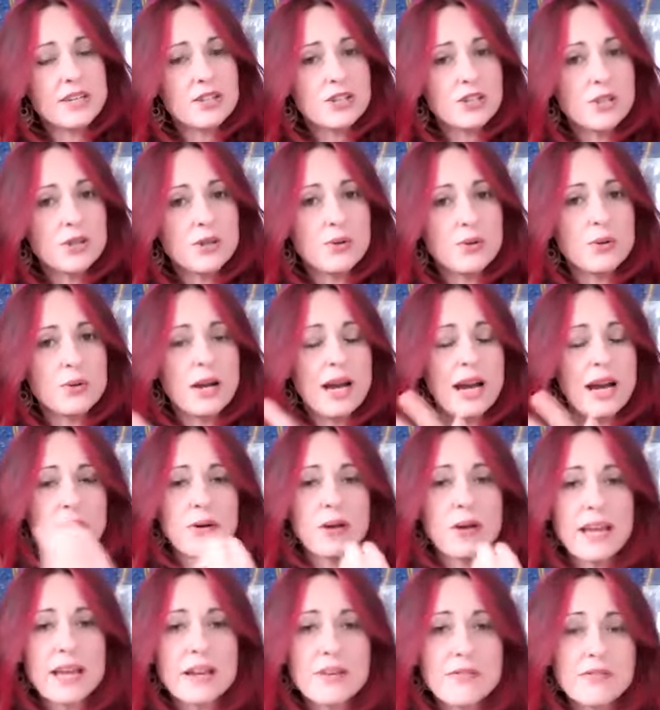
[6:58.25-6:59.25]
to
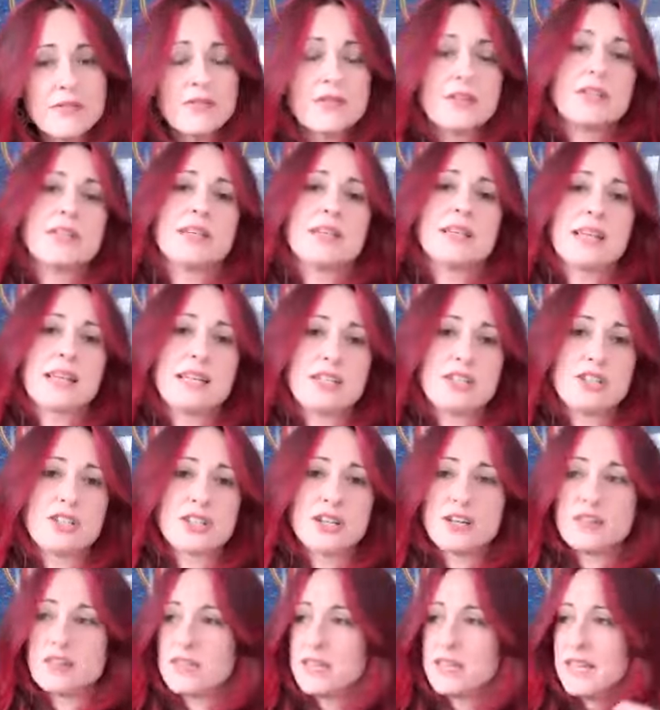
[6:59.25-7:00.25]
our infinite nature,